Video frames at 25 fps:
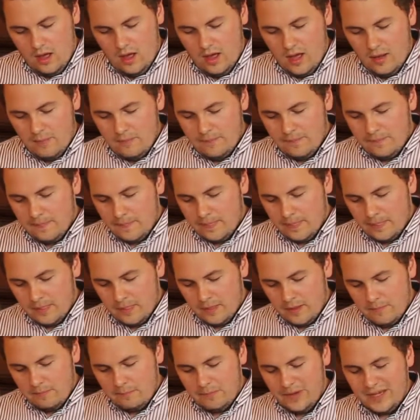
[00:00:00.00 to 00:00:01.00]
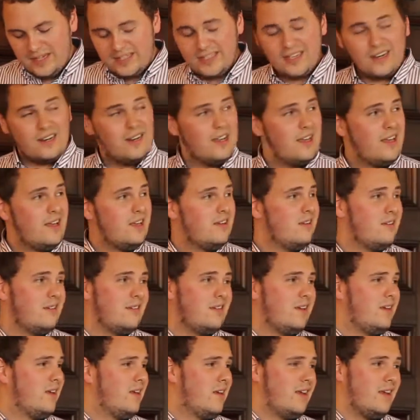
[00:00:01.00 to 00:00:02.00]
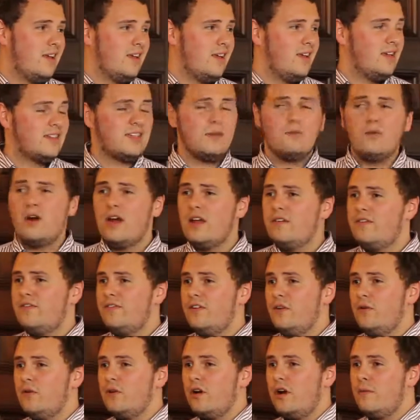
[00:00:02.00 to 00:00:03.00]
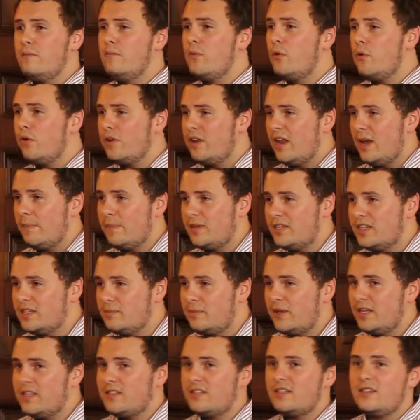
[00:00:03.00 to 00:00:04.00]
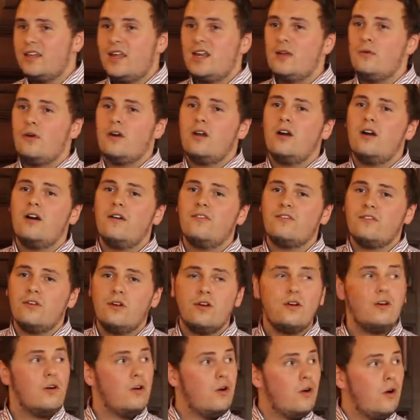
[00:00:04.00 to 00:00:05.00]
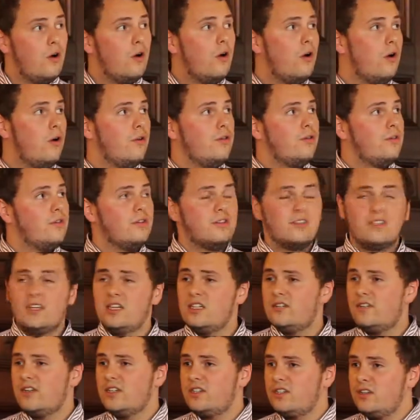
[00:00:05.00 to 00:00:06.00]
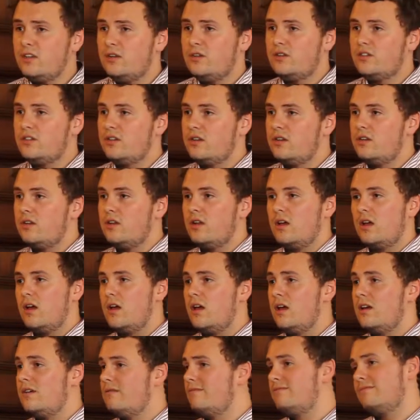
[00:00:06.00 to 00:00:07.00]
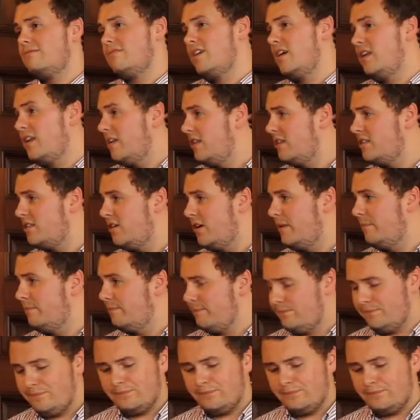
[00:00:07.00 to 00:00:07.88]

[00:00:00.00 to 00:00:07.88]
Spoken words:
moment. Basically, it's a minefield. I'm more than happy to speak to anyone after on stage of execution another time.